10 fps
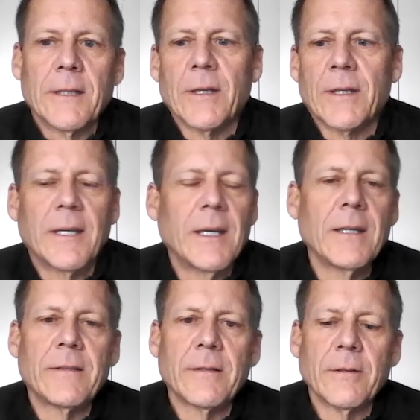The
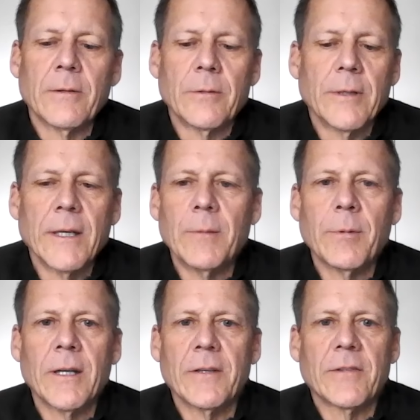key to
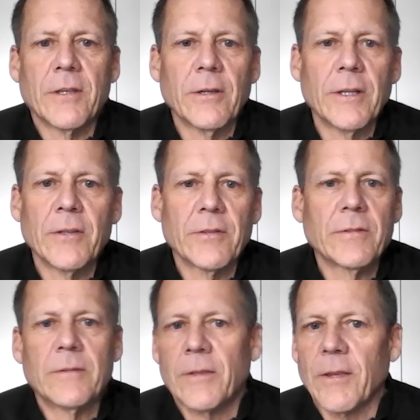anybody in security
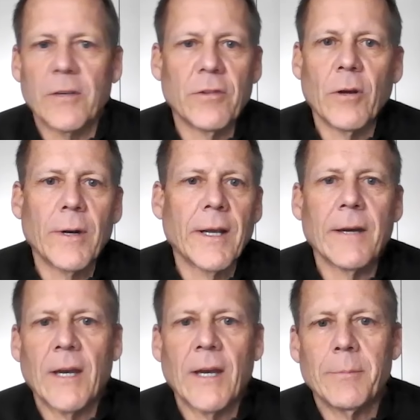is the things you don't want to
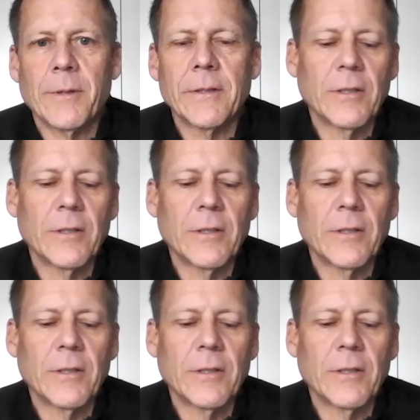have happen.